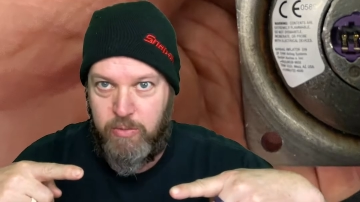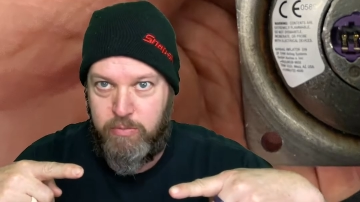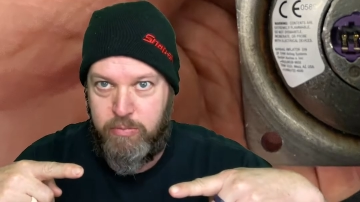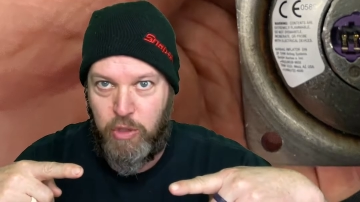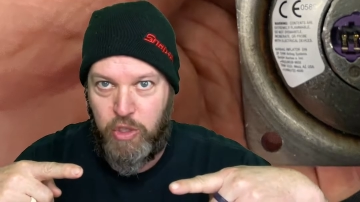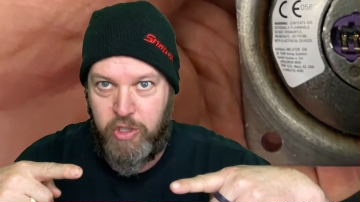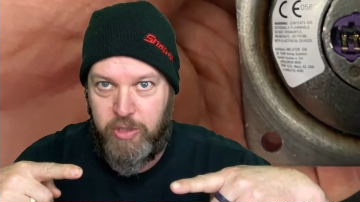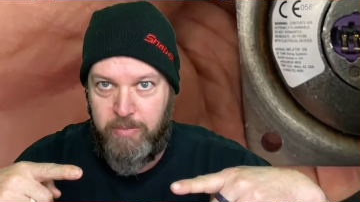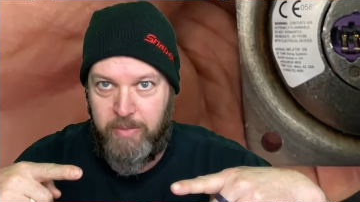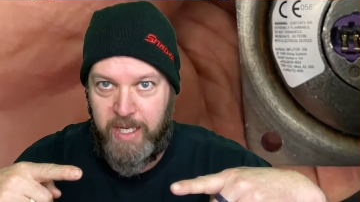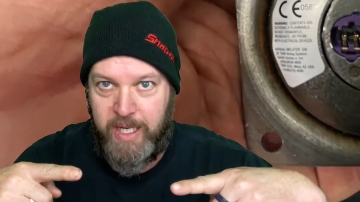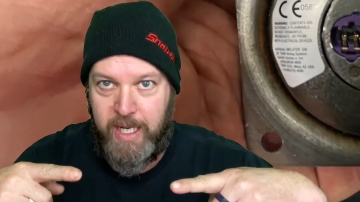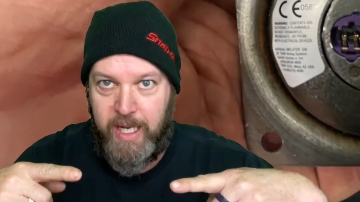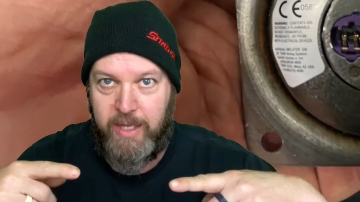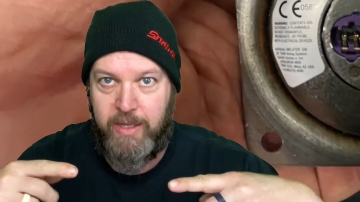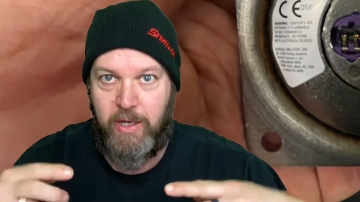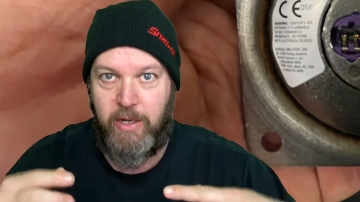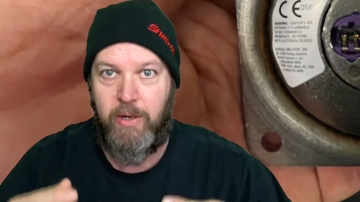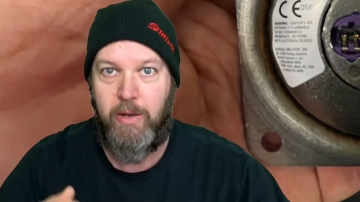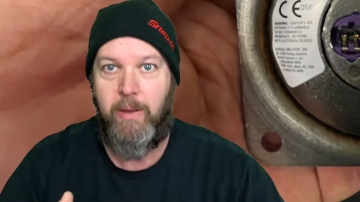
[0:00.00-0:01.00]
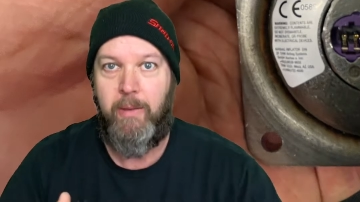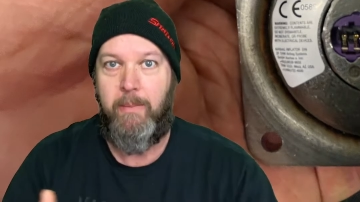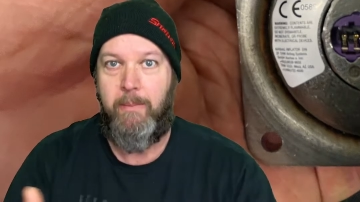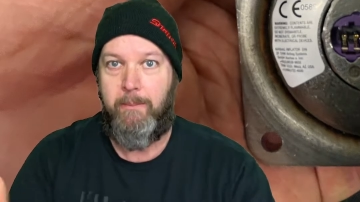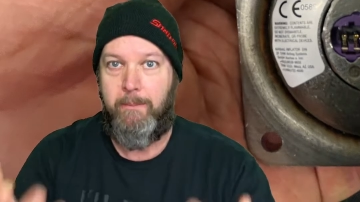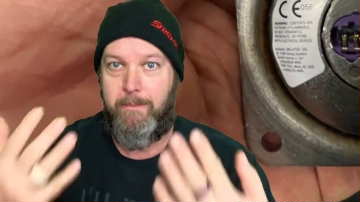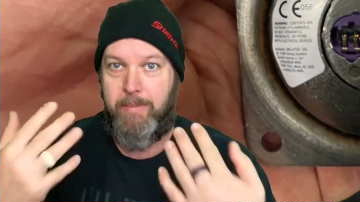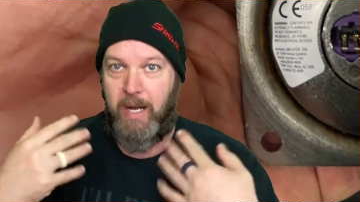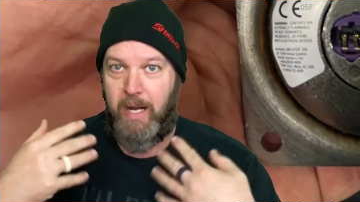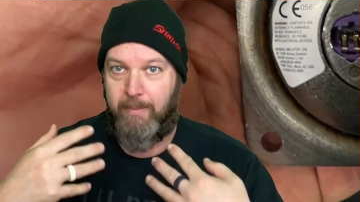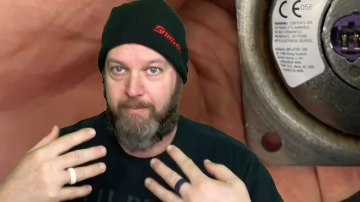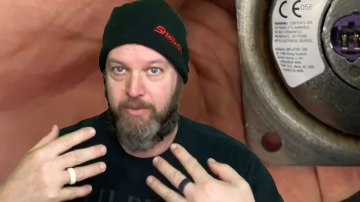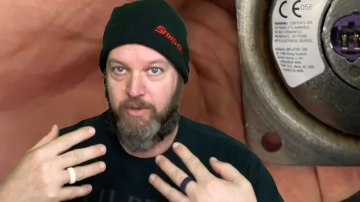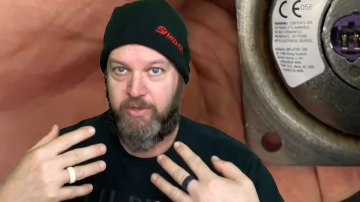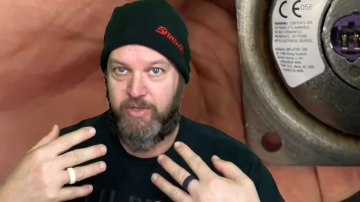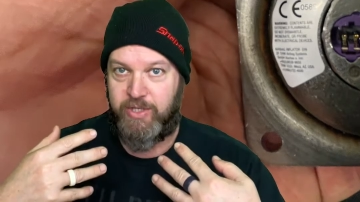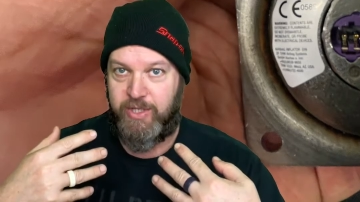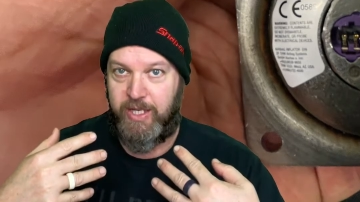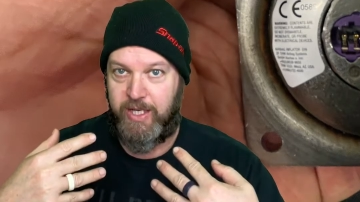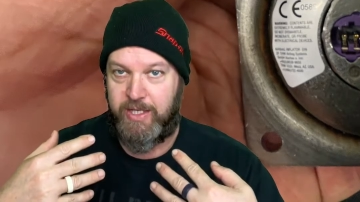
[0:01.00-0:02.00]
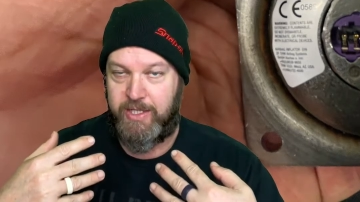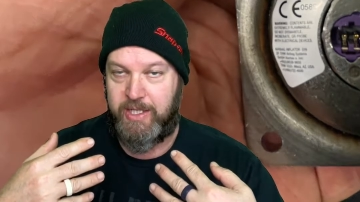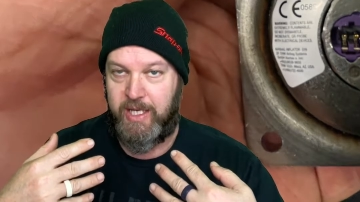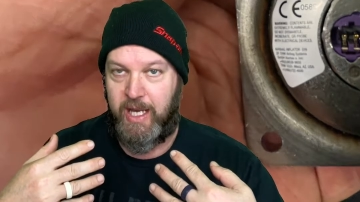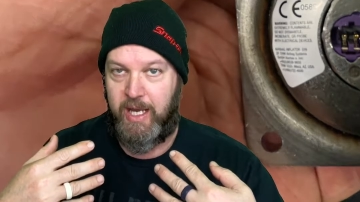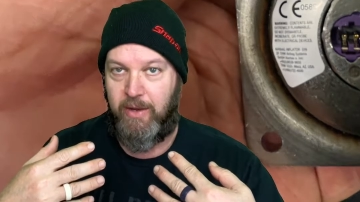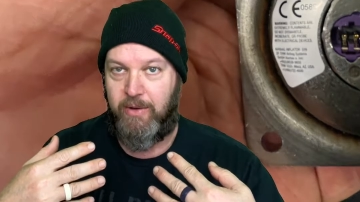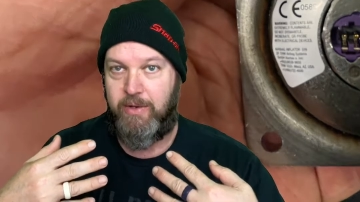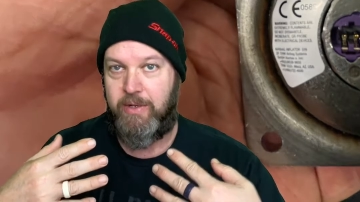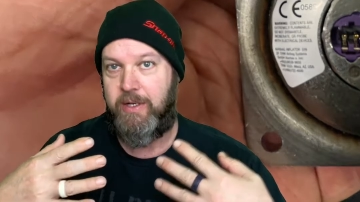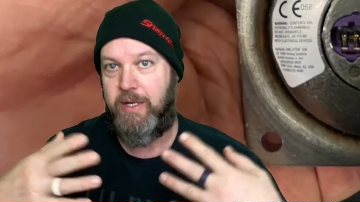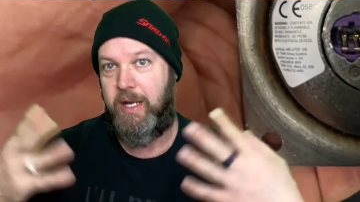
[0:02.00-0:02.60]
push them together, pop those things out,